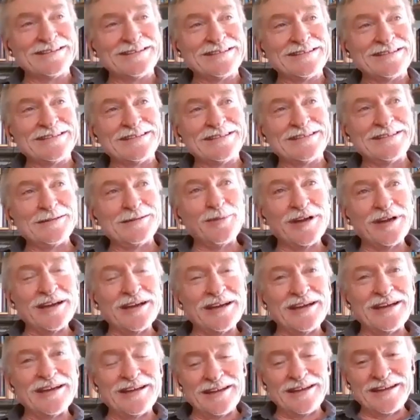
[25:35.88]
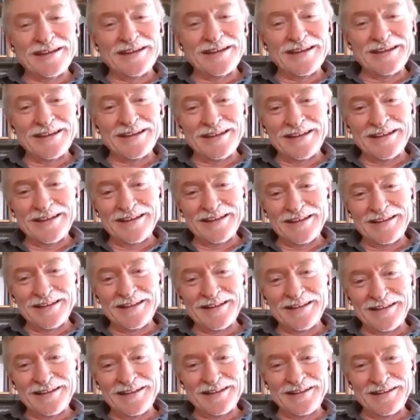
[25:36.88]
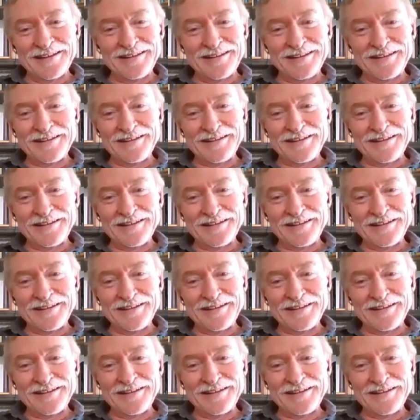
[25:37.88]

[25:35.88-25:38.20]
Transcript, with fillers: Exactly. But, yes, this is how we solve the problem.